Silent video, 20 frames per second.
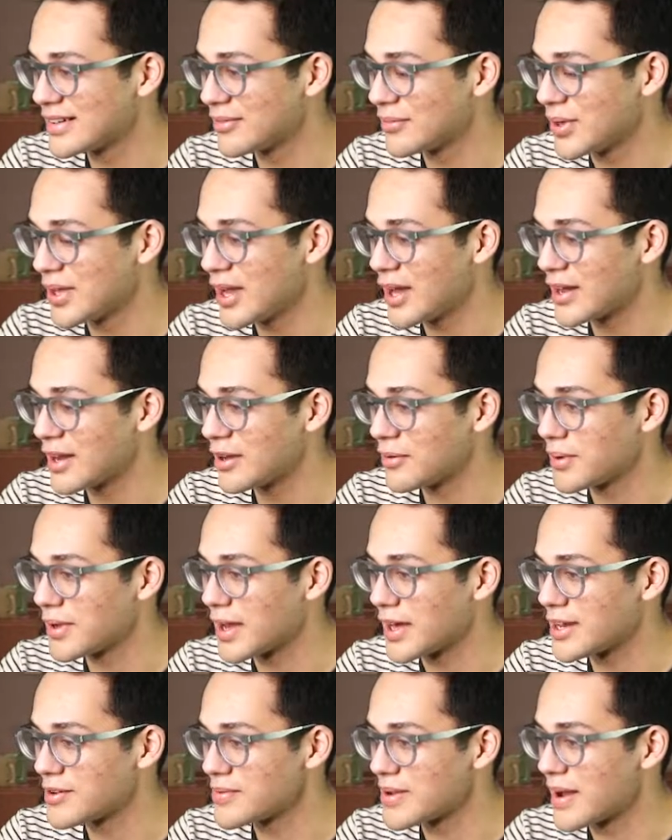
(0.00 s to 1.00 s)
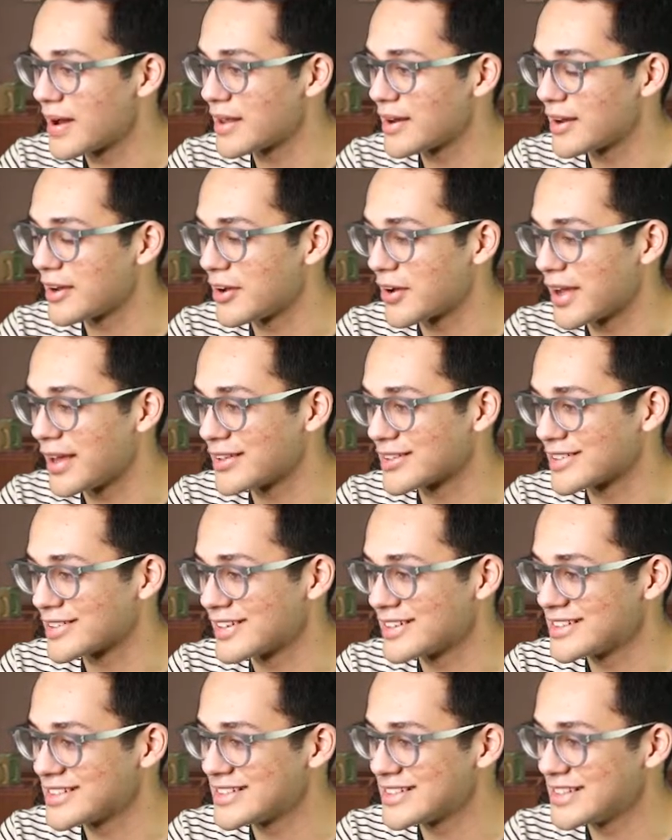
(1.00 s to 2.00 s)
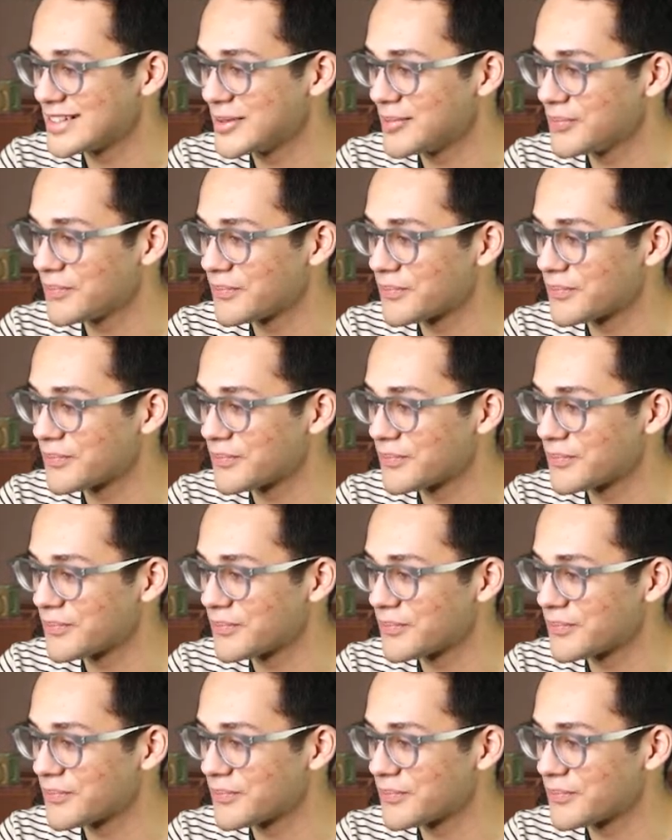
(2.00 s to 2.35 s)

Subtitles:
We got it. Okay, so let's see.